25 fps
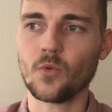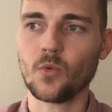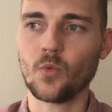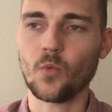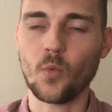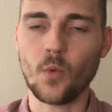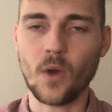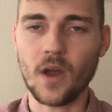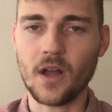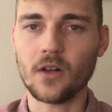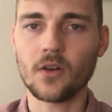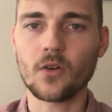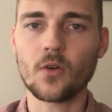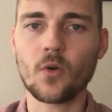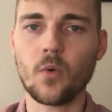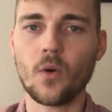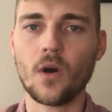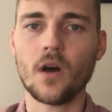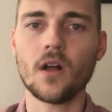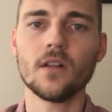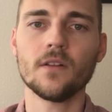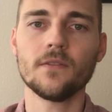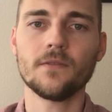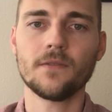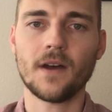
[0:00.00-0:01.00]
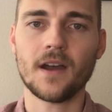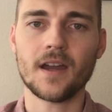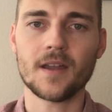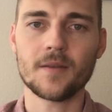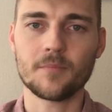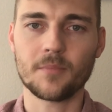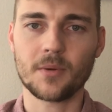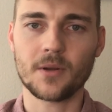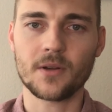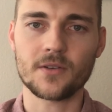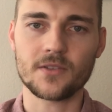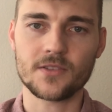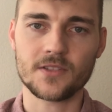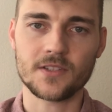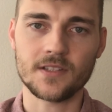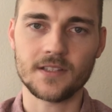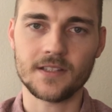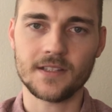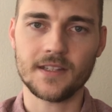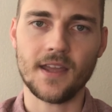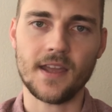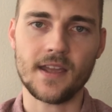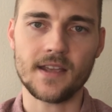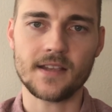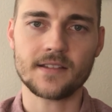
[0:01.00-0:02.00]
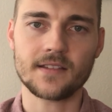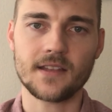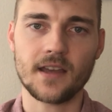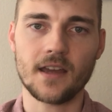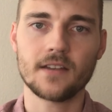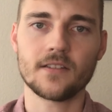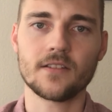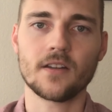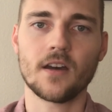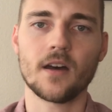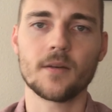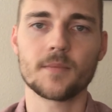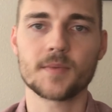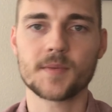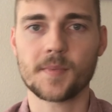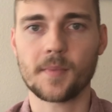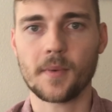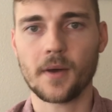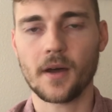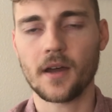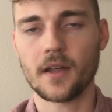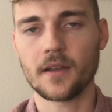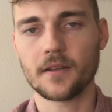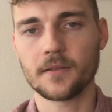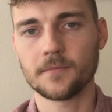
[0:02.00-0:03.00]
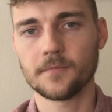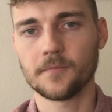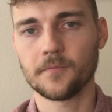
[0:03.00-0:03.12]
well-qualified person takes that top spot.